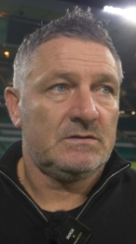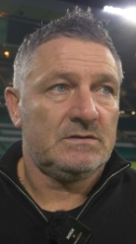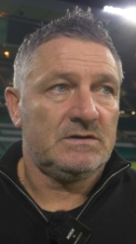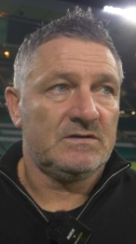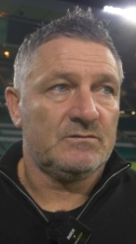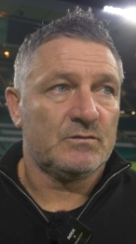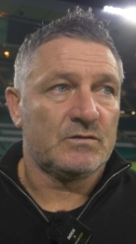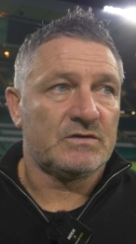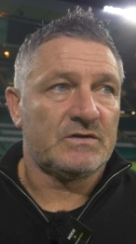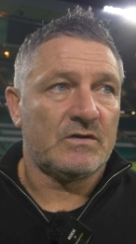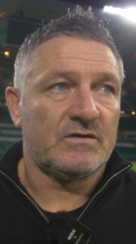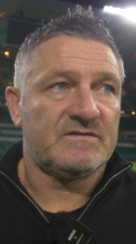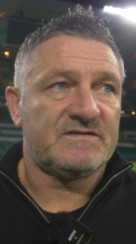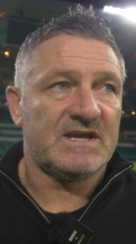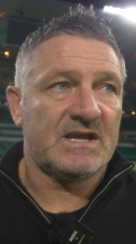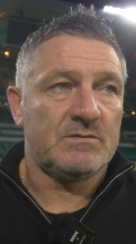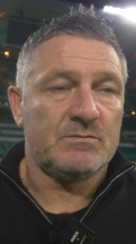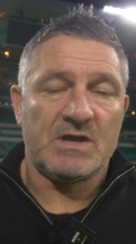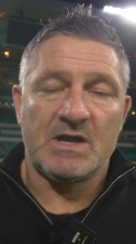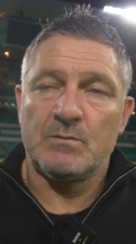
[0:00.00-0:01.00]
even we go down to
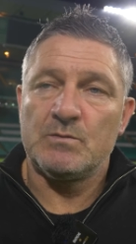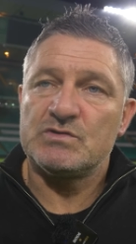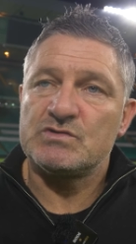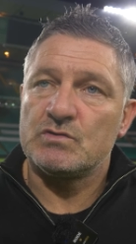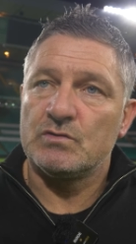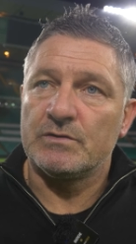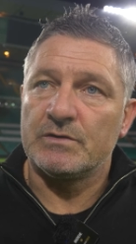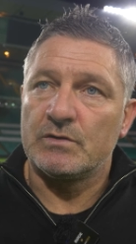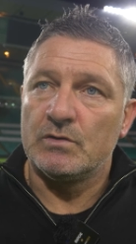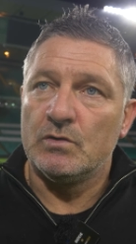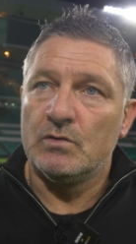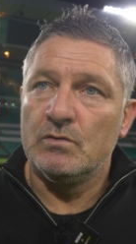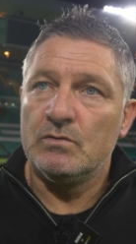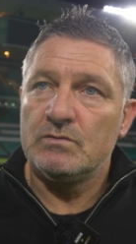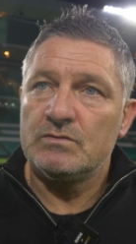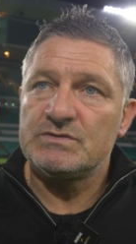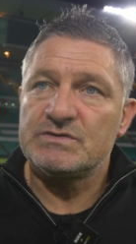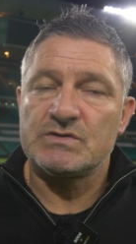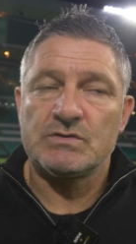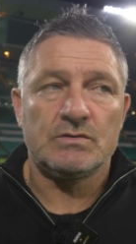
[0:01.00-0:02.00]
10 men, we scored a
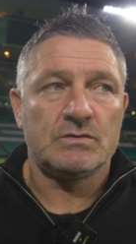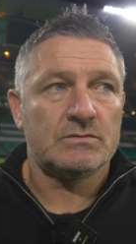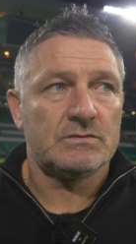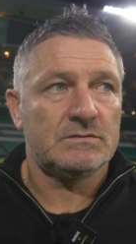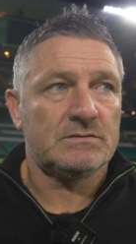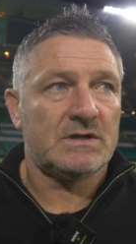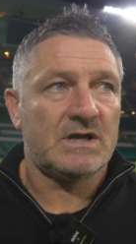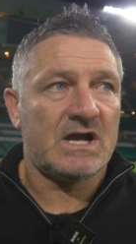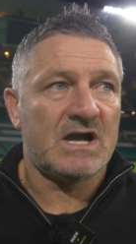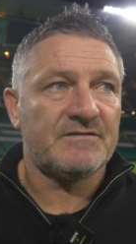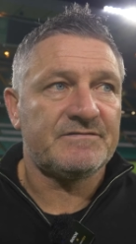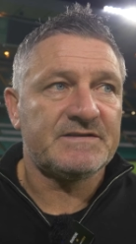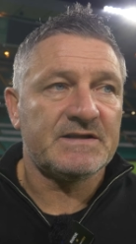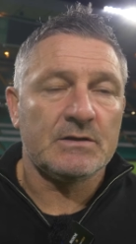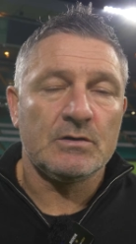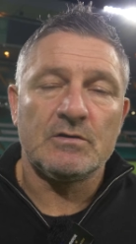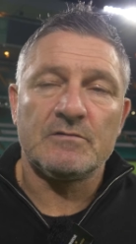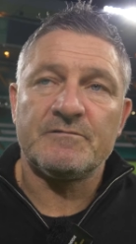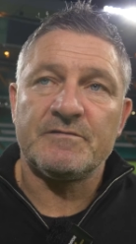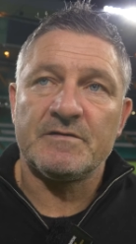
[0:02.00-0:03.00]
goal. So I have
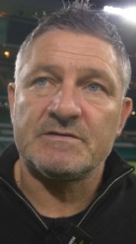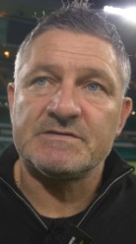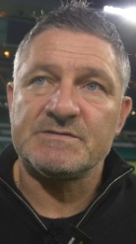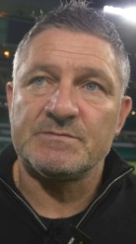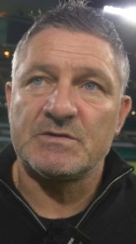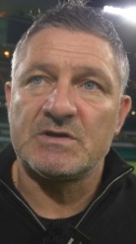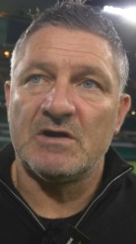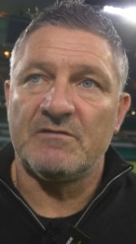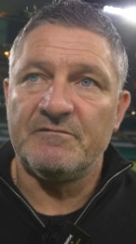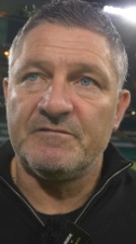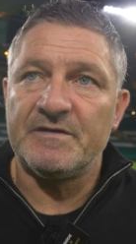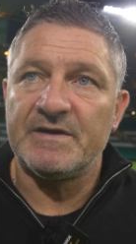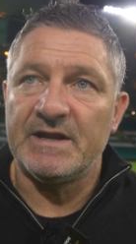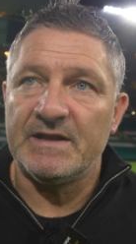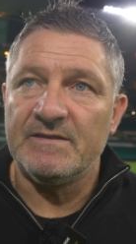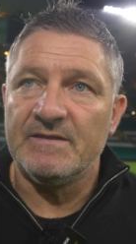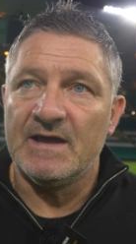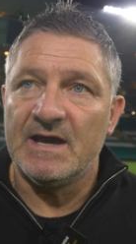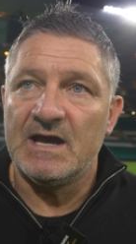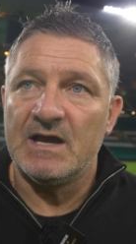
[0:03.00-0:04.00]
to look for some comfort
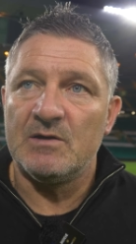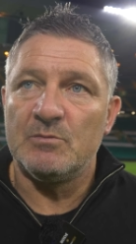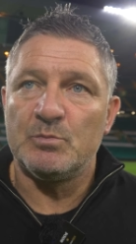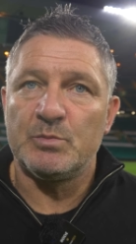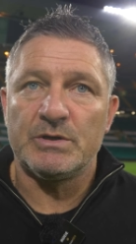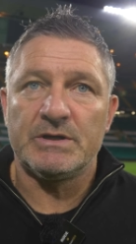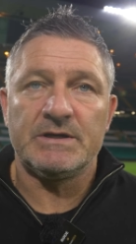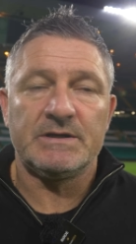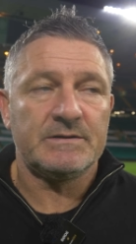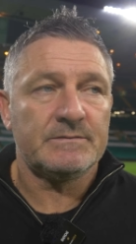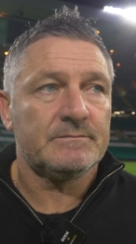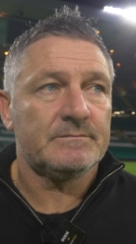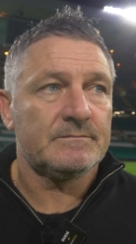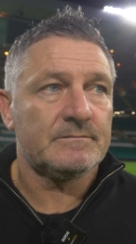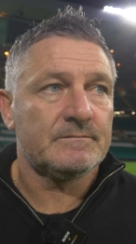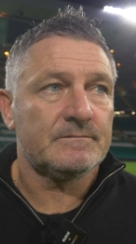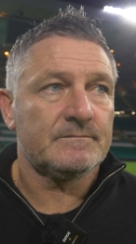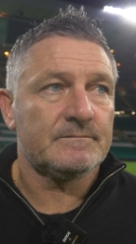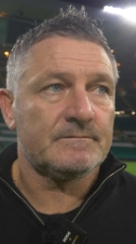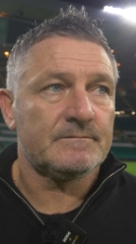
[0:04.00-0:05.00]
in that, but
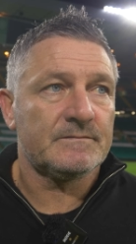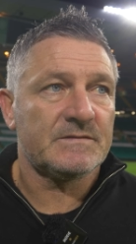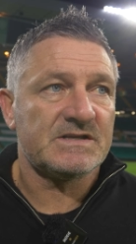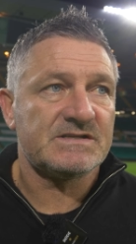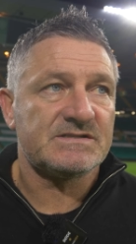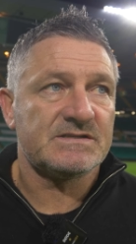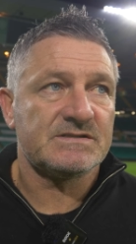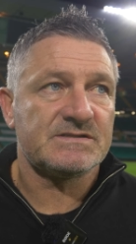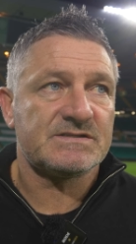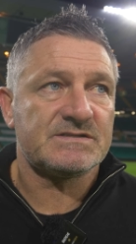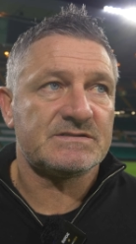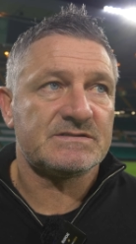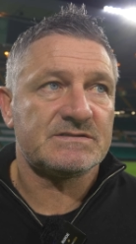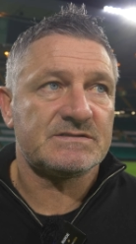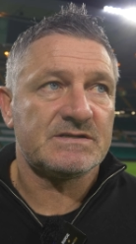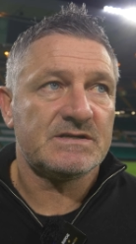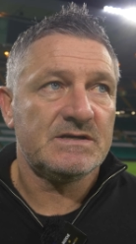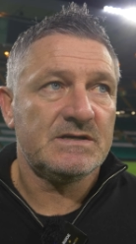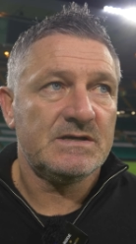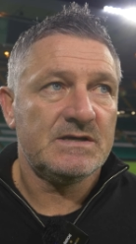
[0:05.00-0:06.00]
listen,
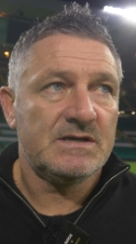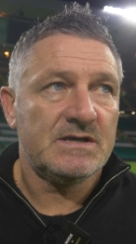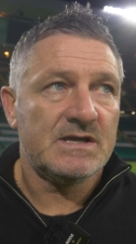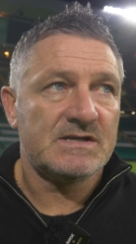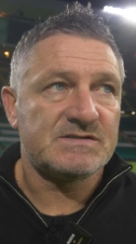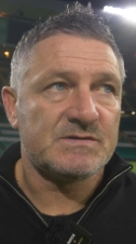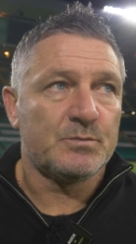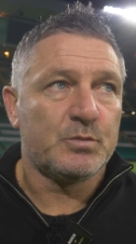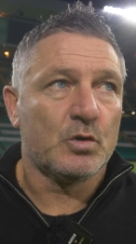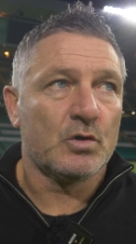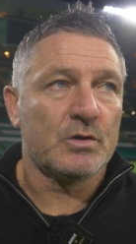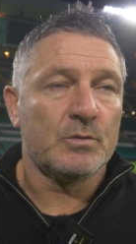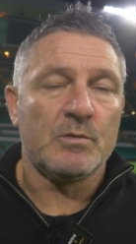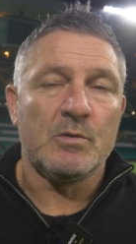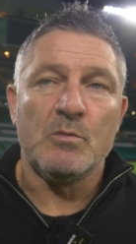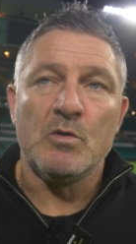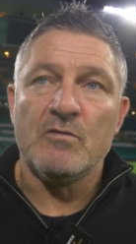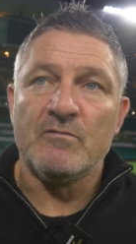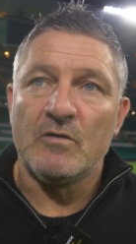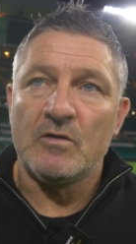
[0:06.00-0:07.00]
it's it's important
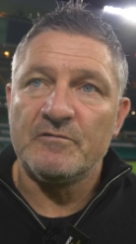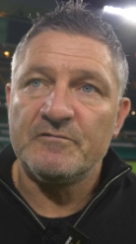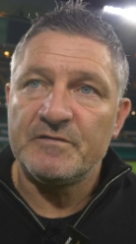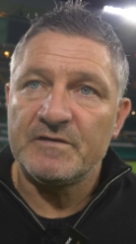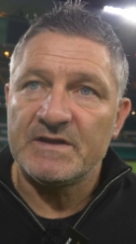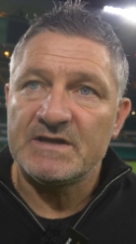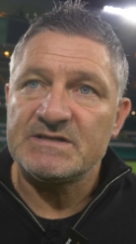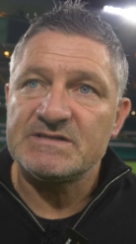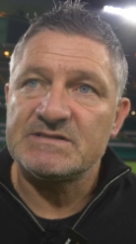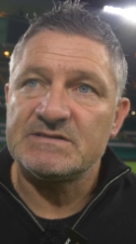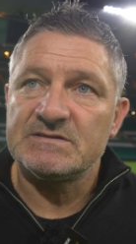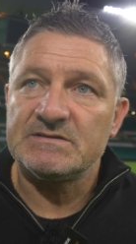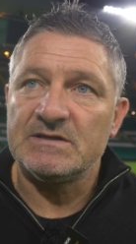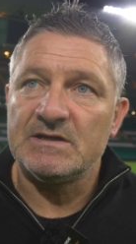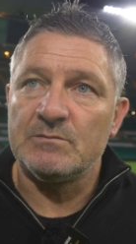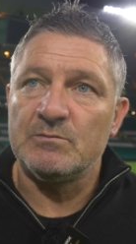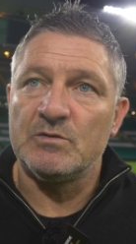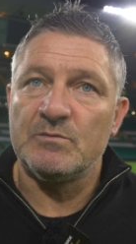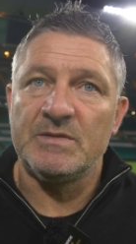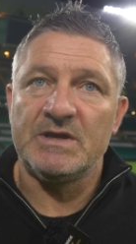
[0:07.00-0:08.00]
we move on for this
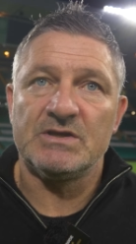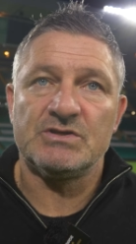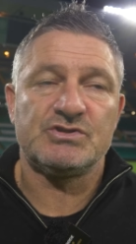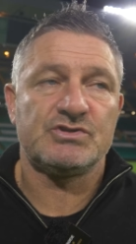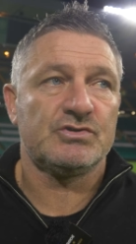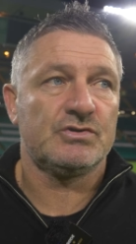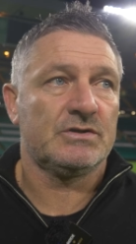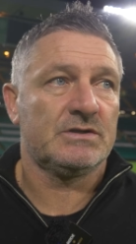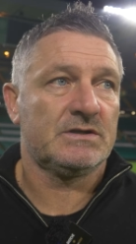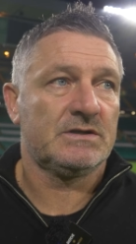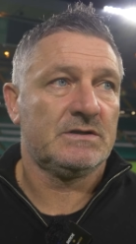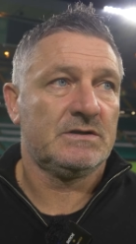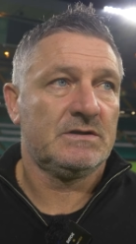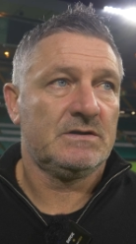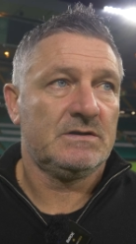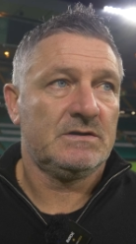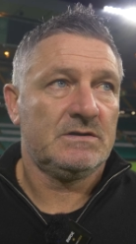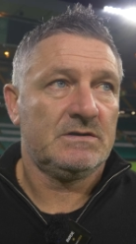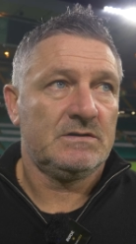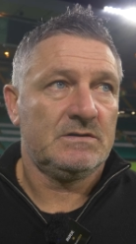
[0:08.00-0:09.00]
and we make sure
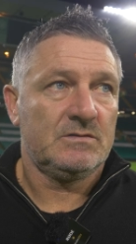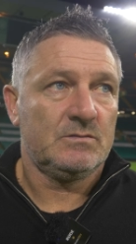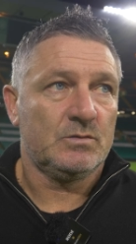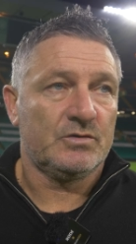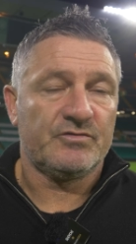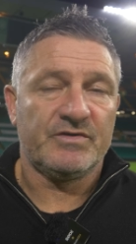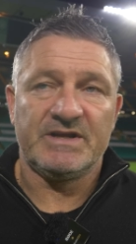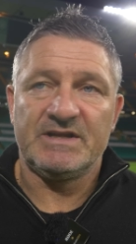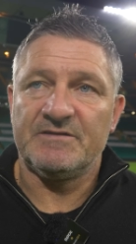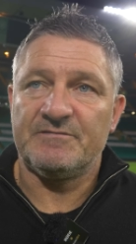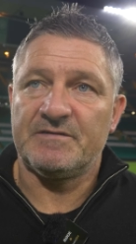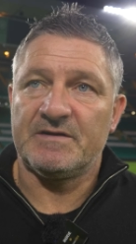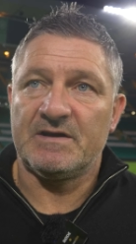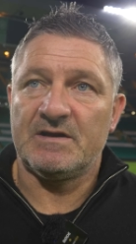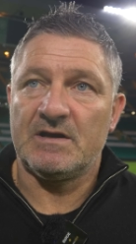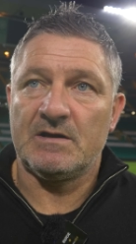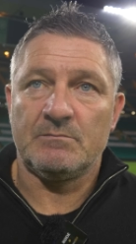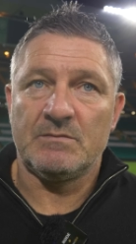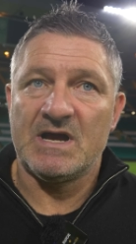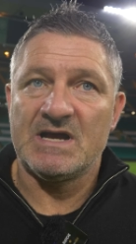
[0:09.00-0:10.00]
we're ready for
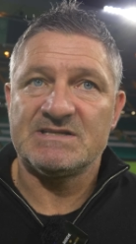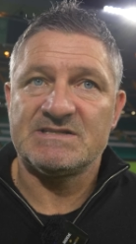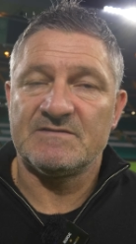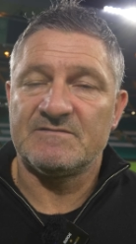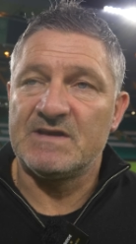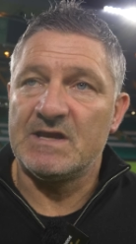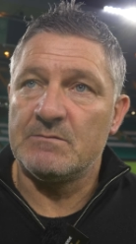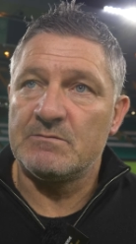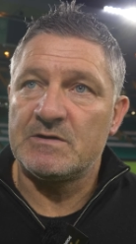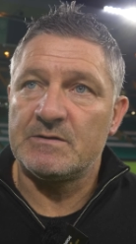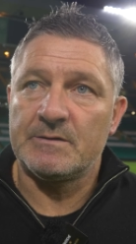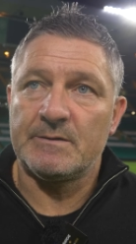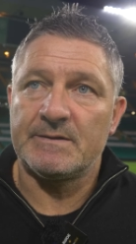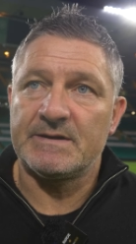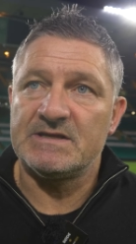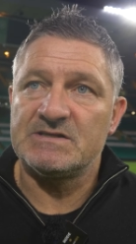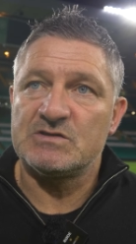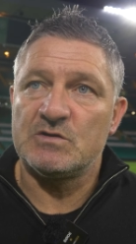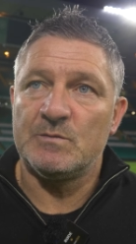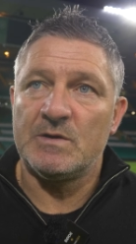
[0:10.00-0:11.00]
a, a massive game coming
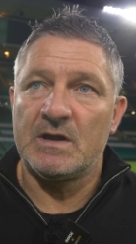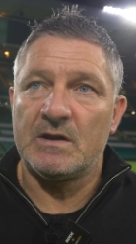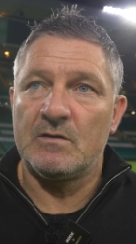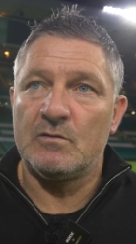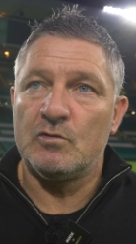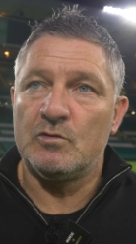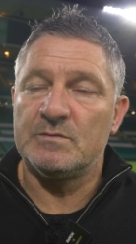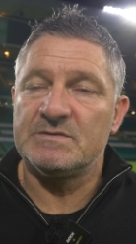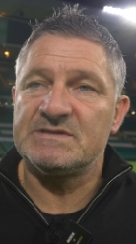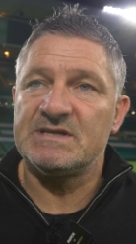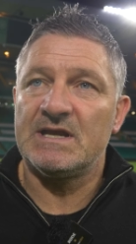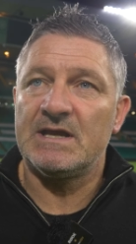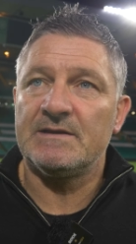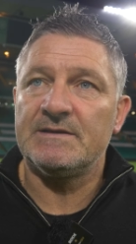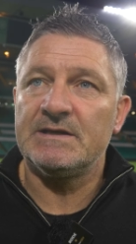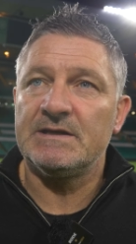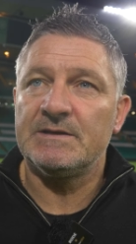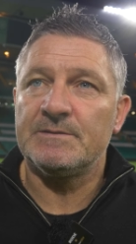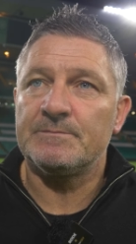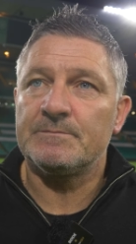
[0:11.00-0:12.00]
up against Kilmarnock at home on
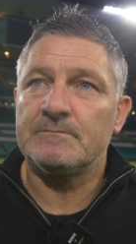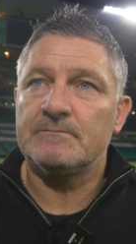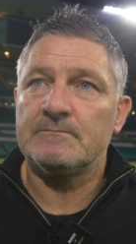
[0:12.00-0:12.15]
Saturday.